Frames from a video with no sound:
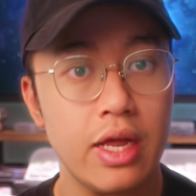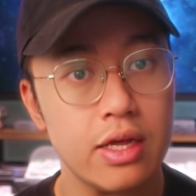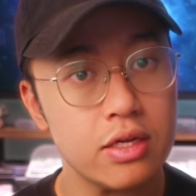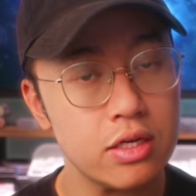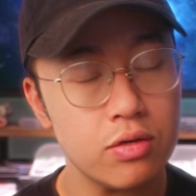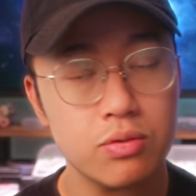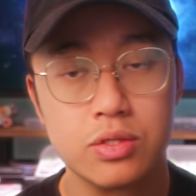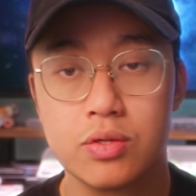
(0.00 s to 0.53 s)

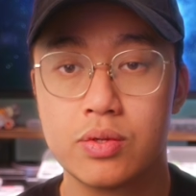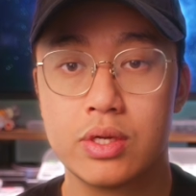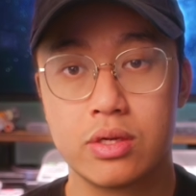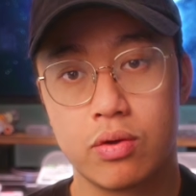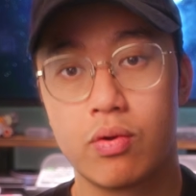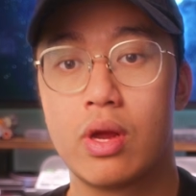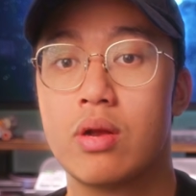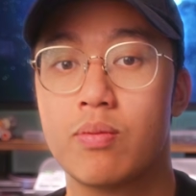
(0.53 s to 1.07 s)
handheld to an
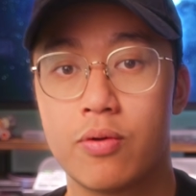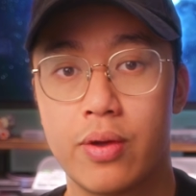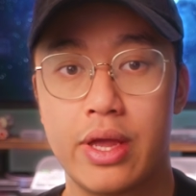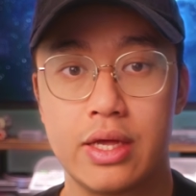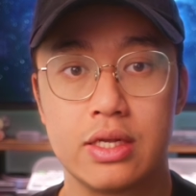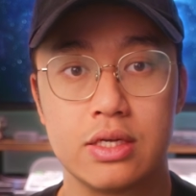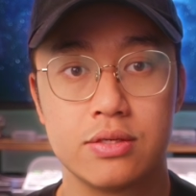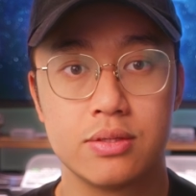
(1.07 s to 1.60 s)
incredible
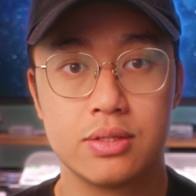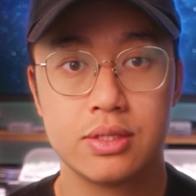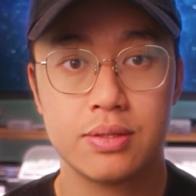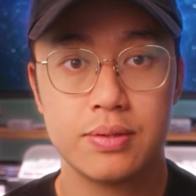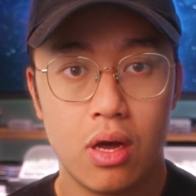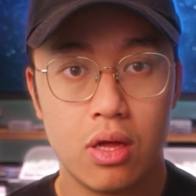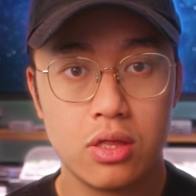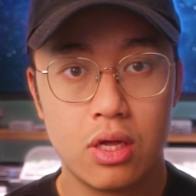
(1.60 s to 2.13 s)
handheld.
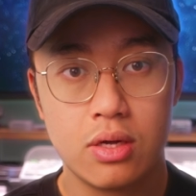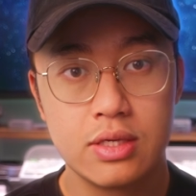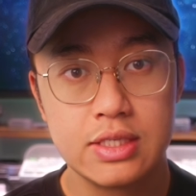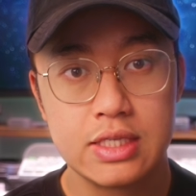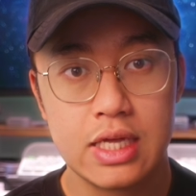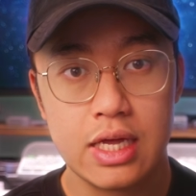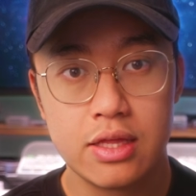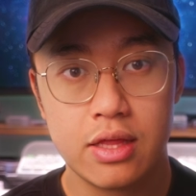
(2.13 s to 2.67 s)

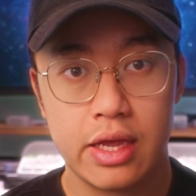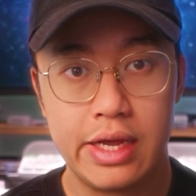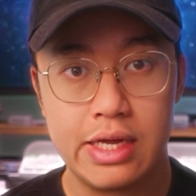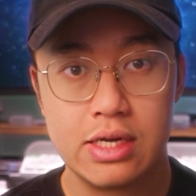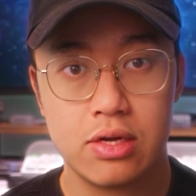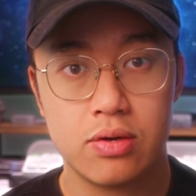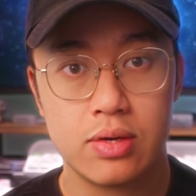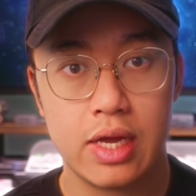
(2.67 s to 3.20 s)
Alongside the
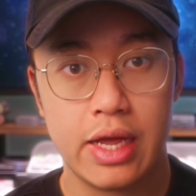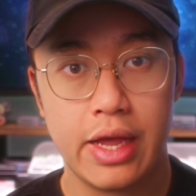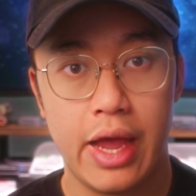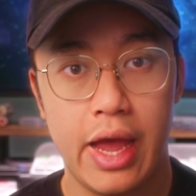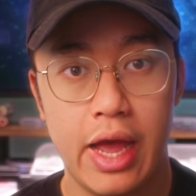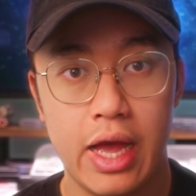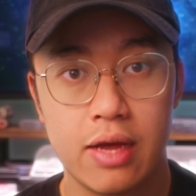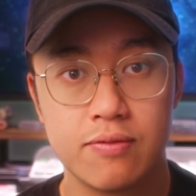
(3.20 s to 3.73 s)
handheld, I
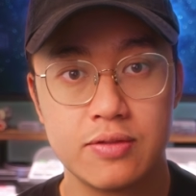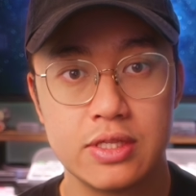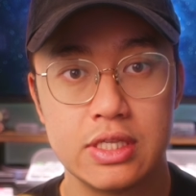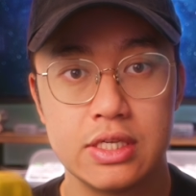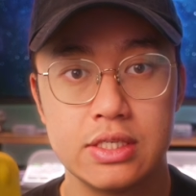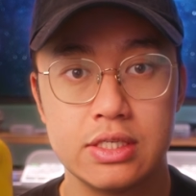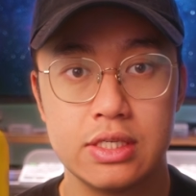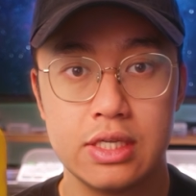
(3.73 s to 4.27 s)
have
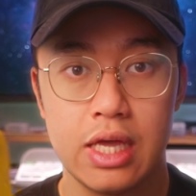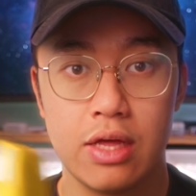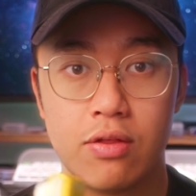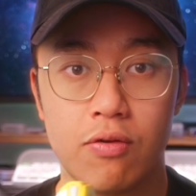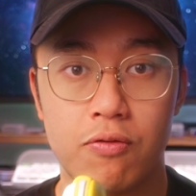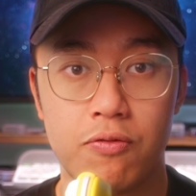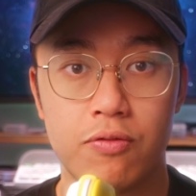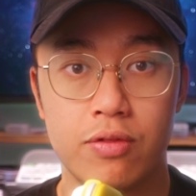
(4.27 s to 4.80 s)
this
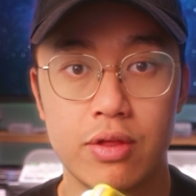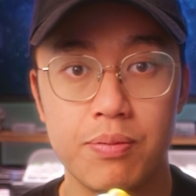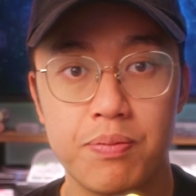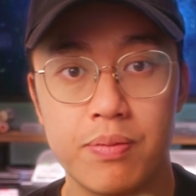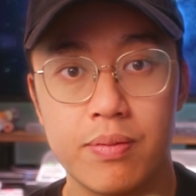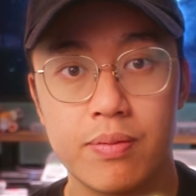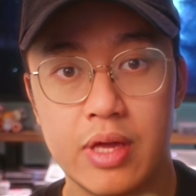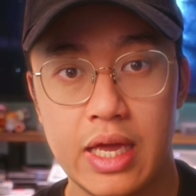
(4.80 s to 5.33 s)
yellow flip
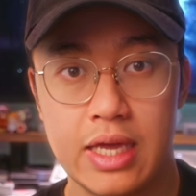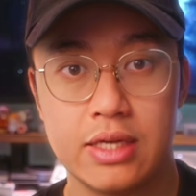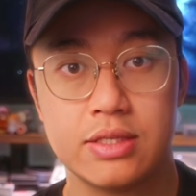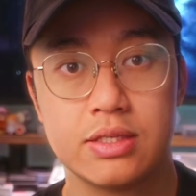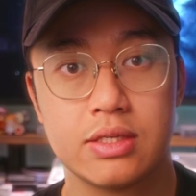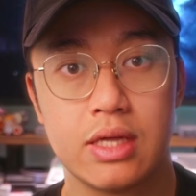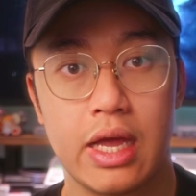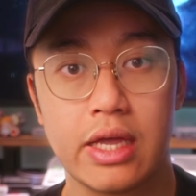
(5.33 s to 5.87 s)

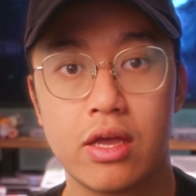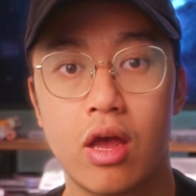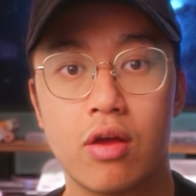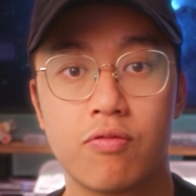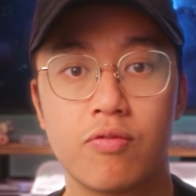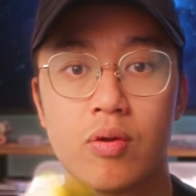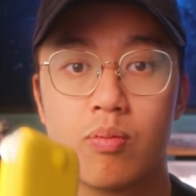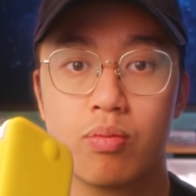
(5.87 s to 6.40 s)
case I
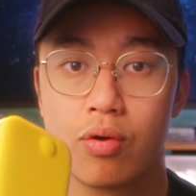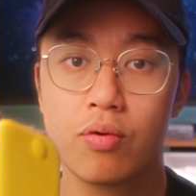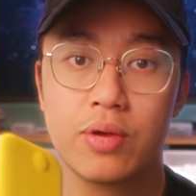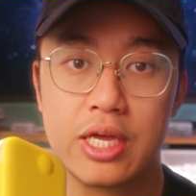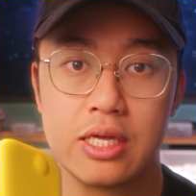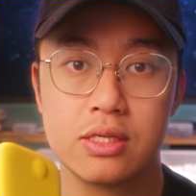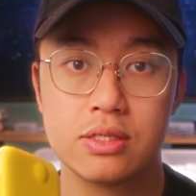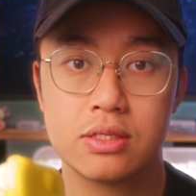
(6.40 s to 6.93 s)
got from
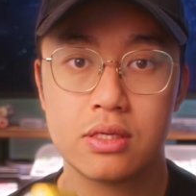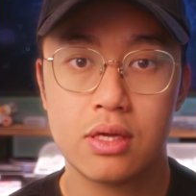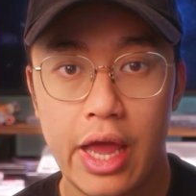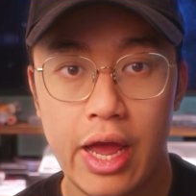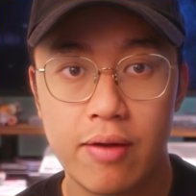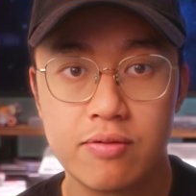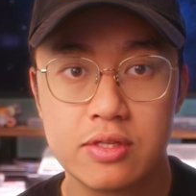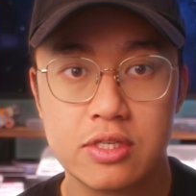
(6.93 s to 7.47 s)
ProCase. They
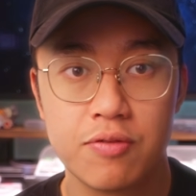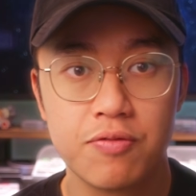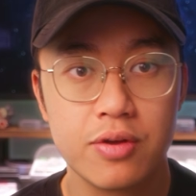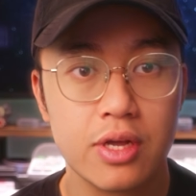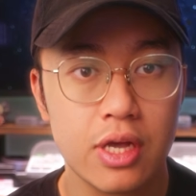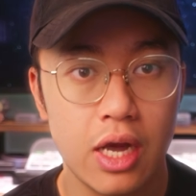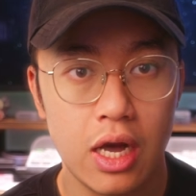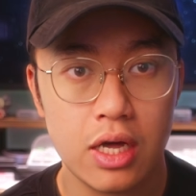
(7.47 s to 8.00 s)
have
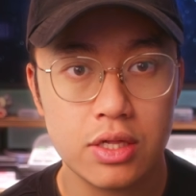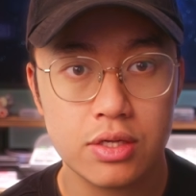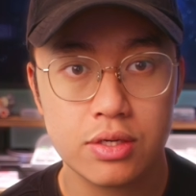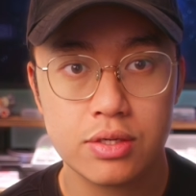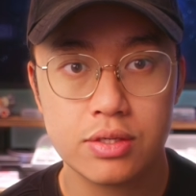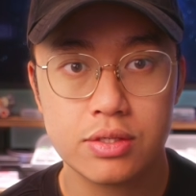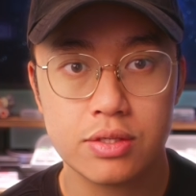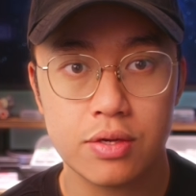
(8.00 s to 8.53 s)
different
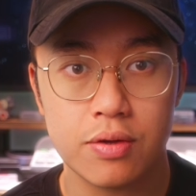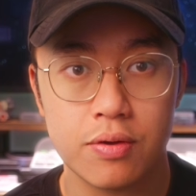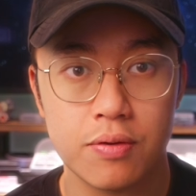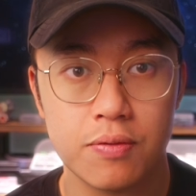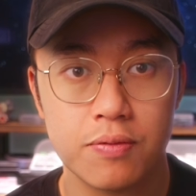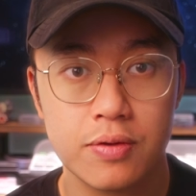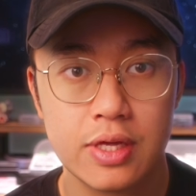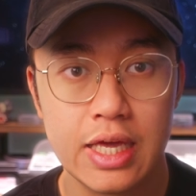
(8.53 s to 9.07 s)
colors
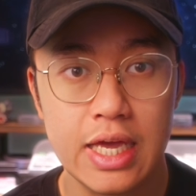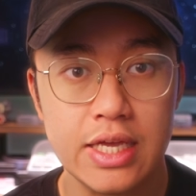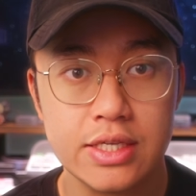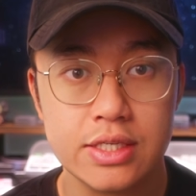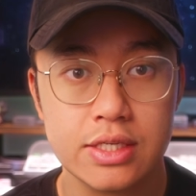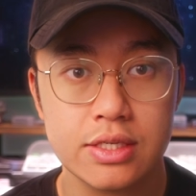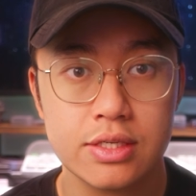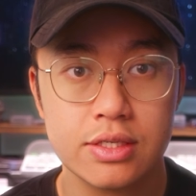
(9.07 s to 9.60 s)
of
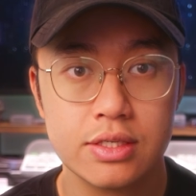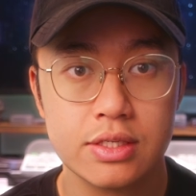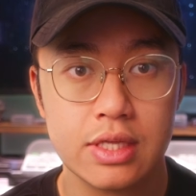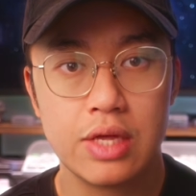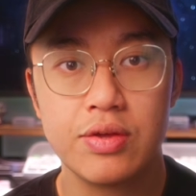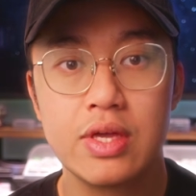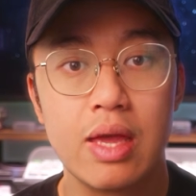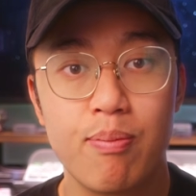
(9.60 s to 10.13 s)
cases
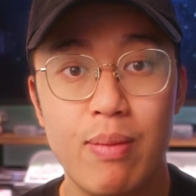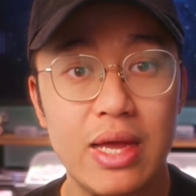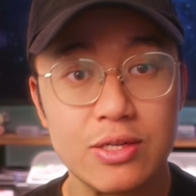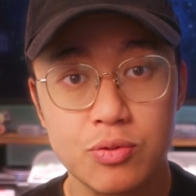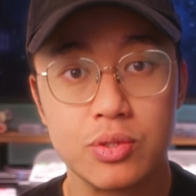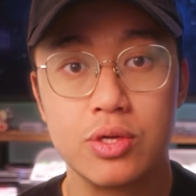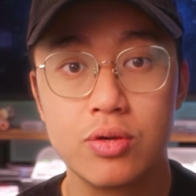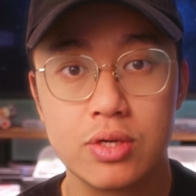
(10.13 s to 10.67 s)
that you can
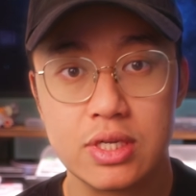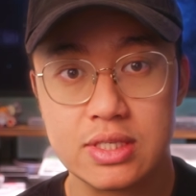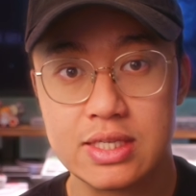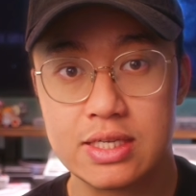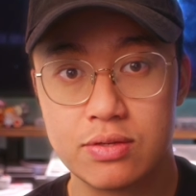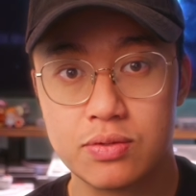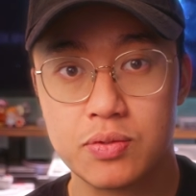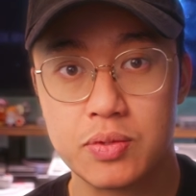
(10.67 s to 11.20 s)
match with your
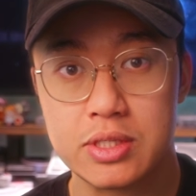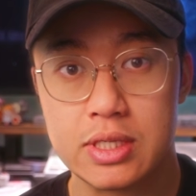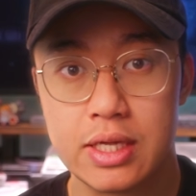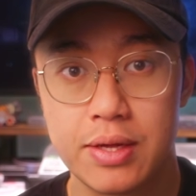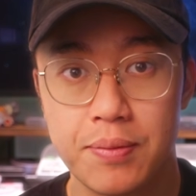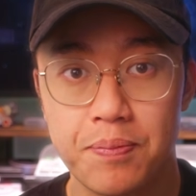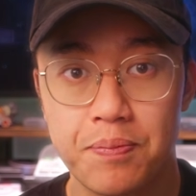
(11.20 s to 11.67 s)
Nintendo Switch Lite.